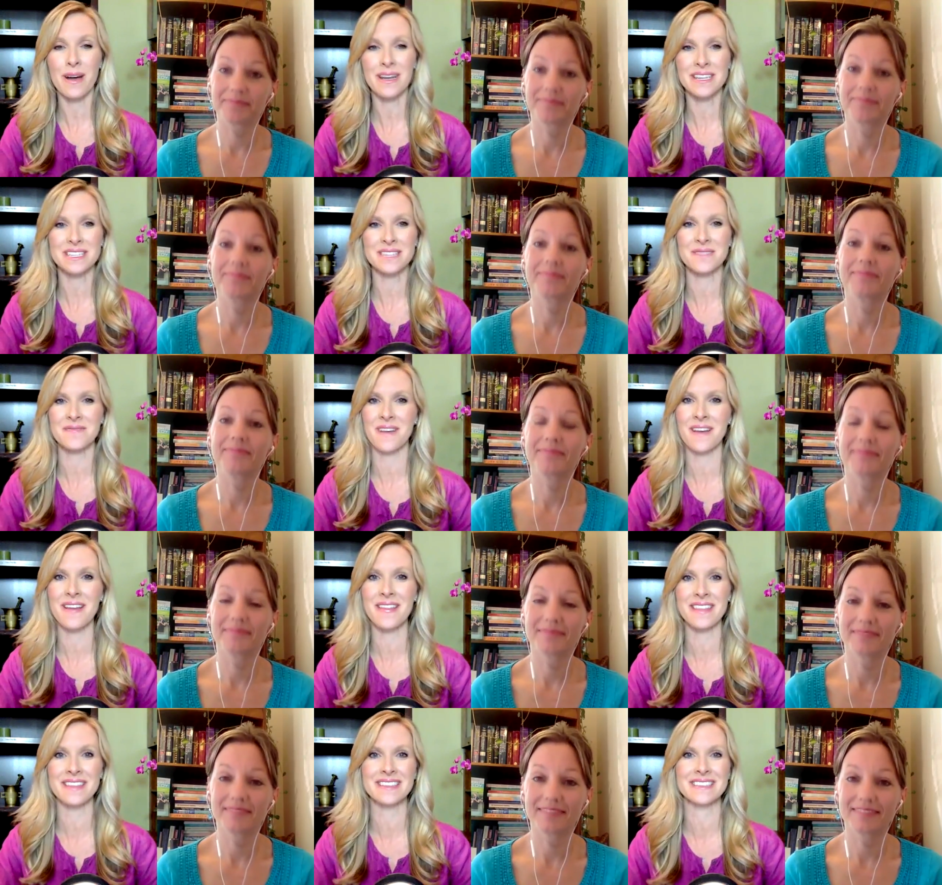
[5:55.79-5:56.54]
Speaker 1: I
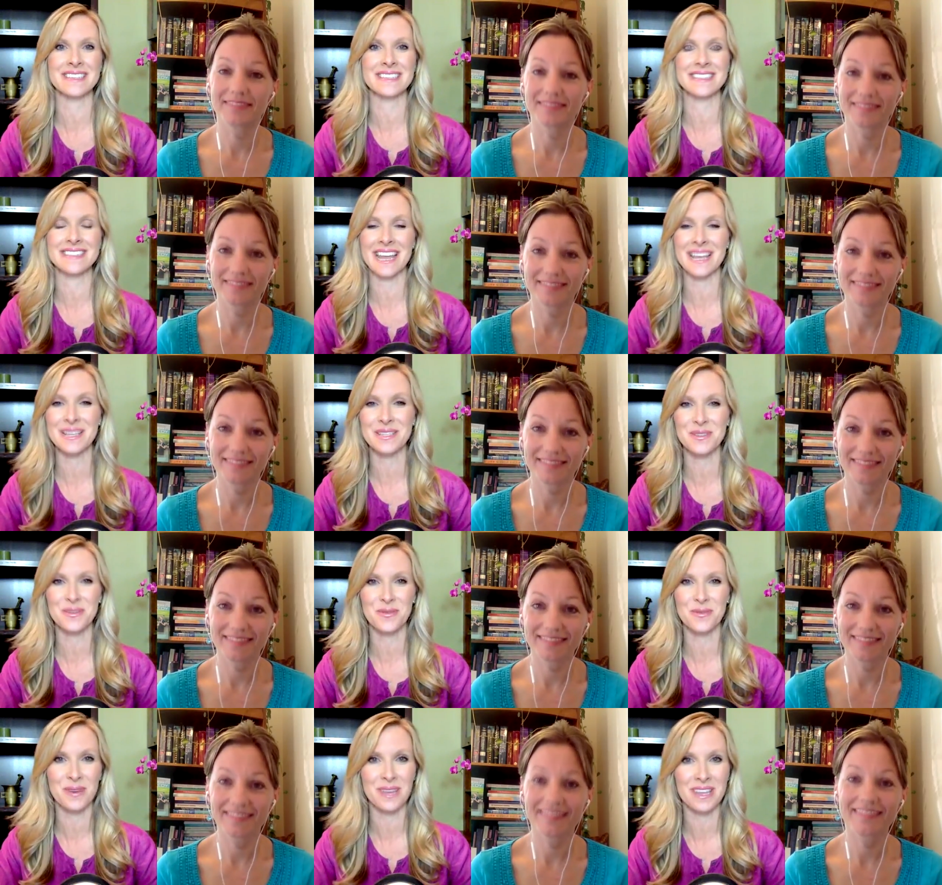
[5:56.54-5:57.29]
just found this. It
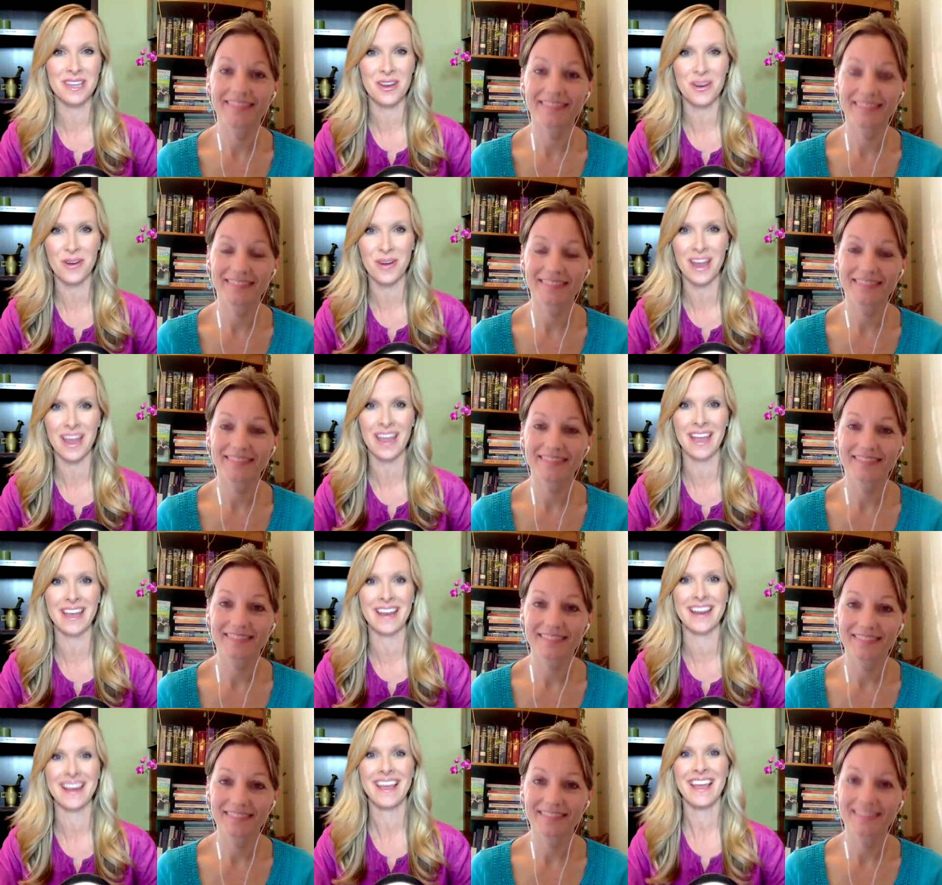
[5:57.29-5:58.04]
tastes really
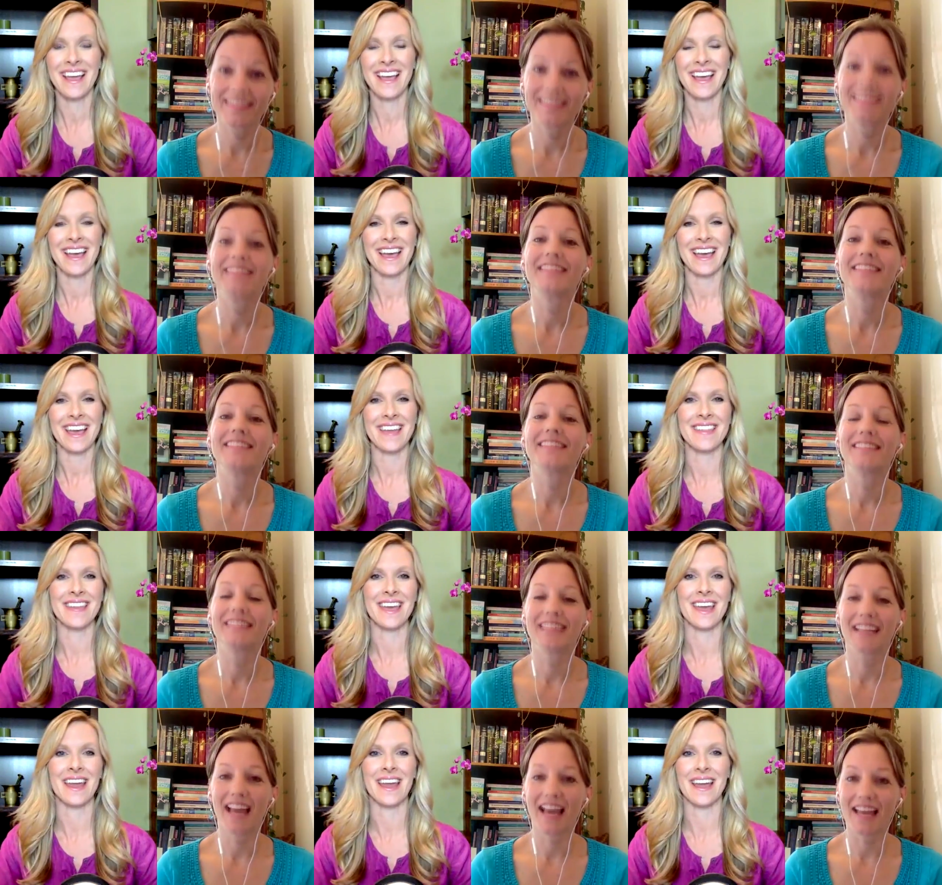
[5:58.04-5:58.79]
great."
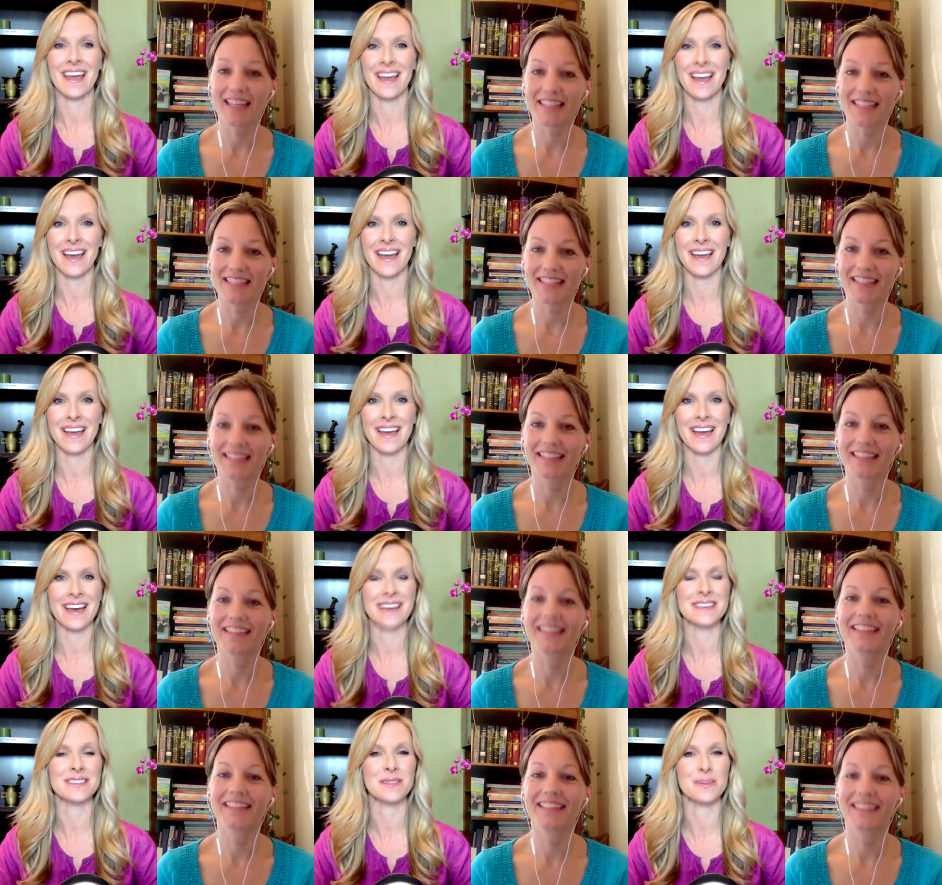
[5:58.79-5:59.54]
And then yeah. I
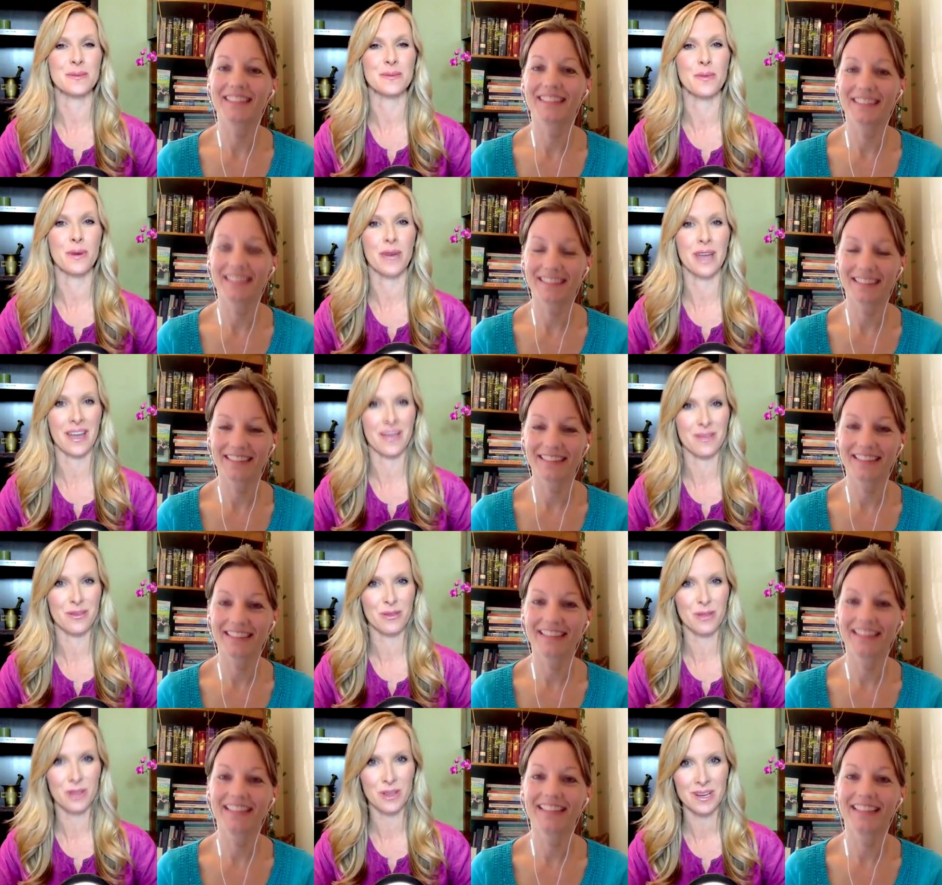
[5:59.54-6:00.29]
I ask them,
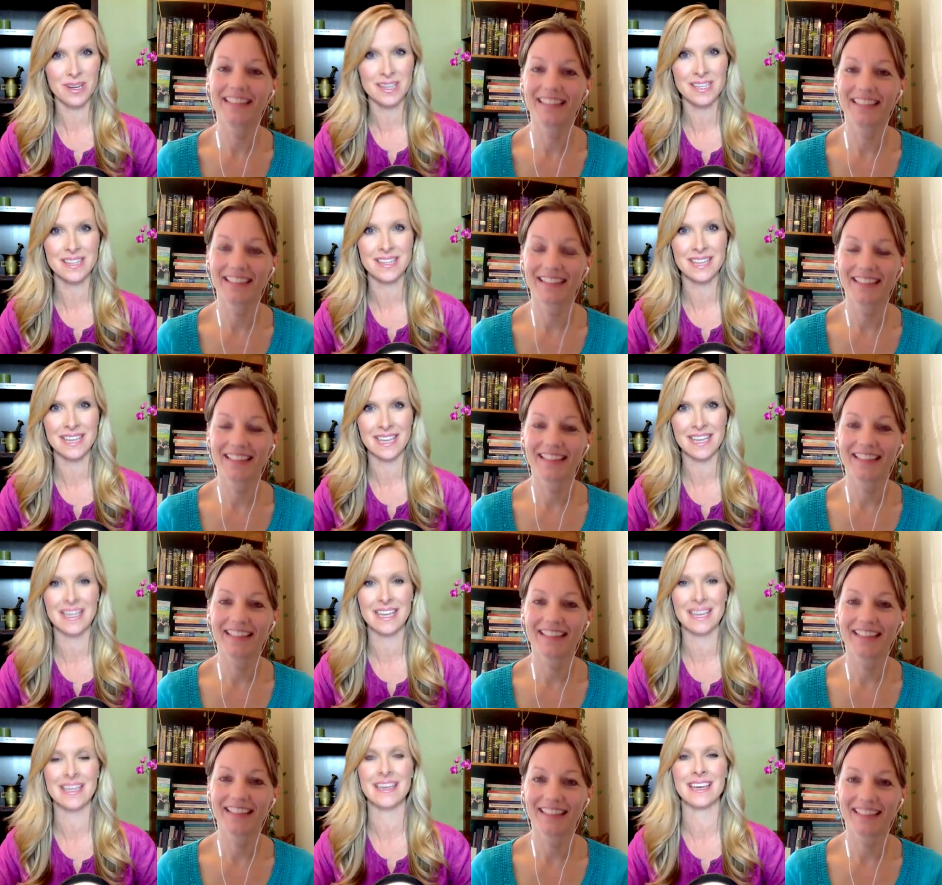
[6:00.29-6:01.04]
"Okay, have you looked at
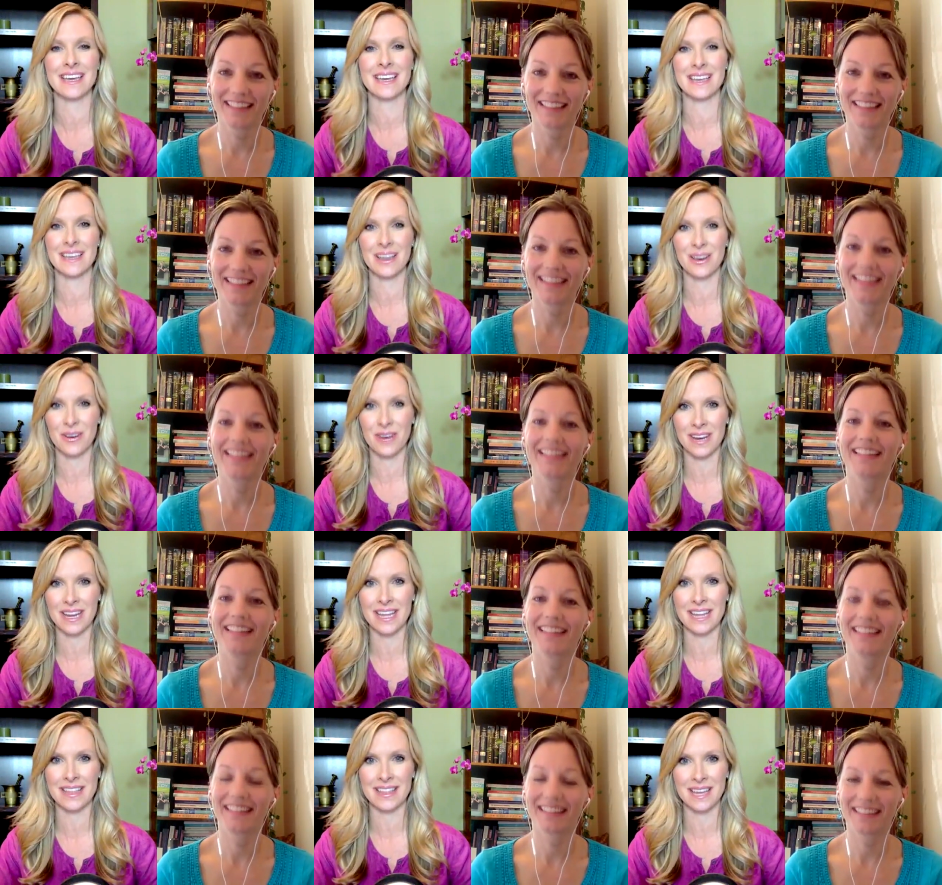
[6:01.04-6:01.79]
the
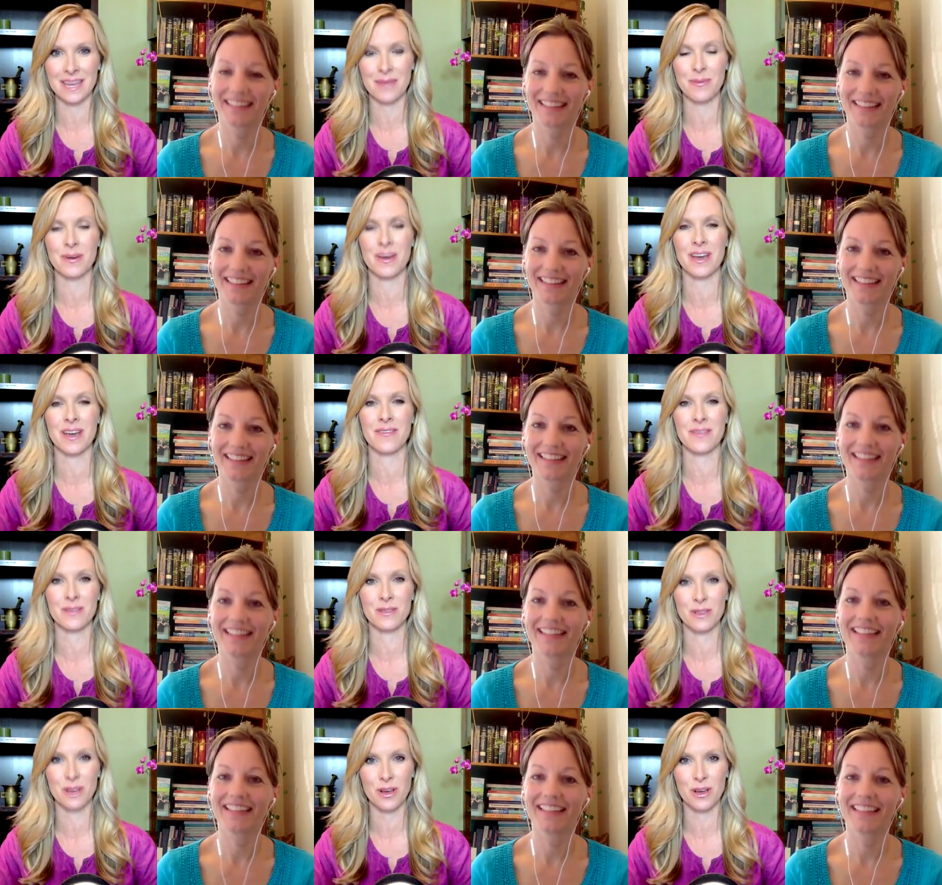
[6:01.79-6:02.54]
ingredient label?
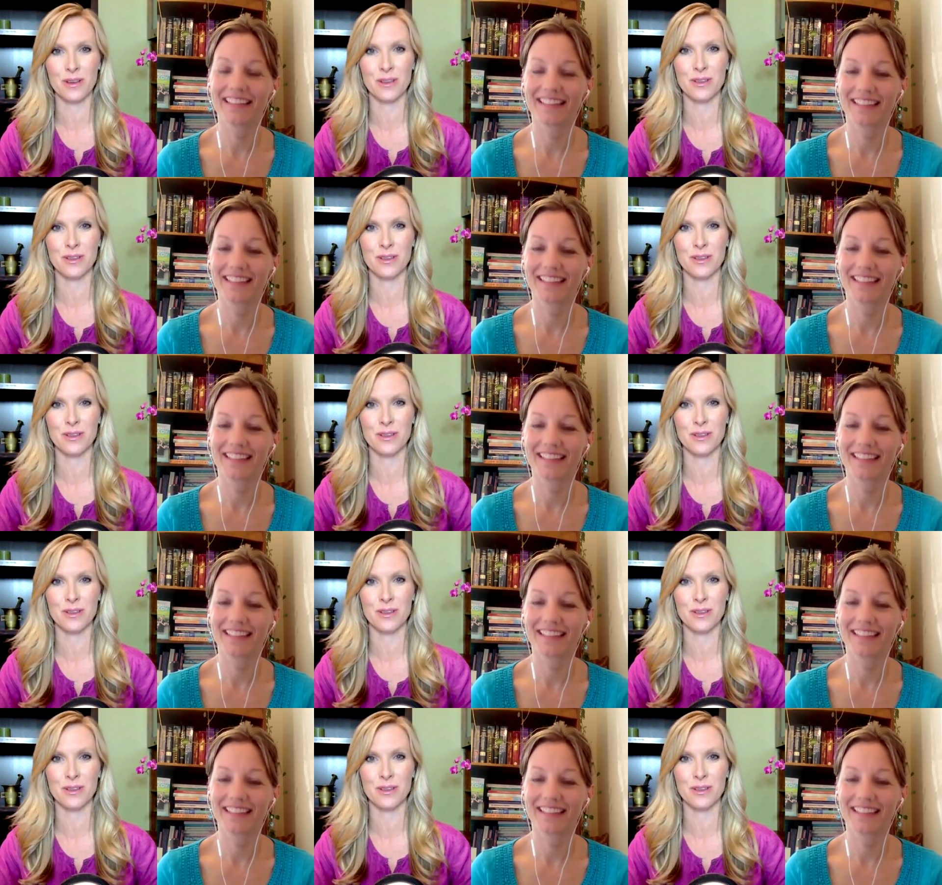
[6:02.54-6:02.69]
Have you looked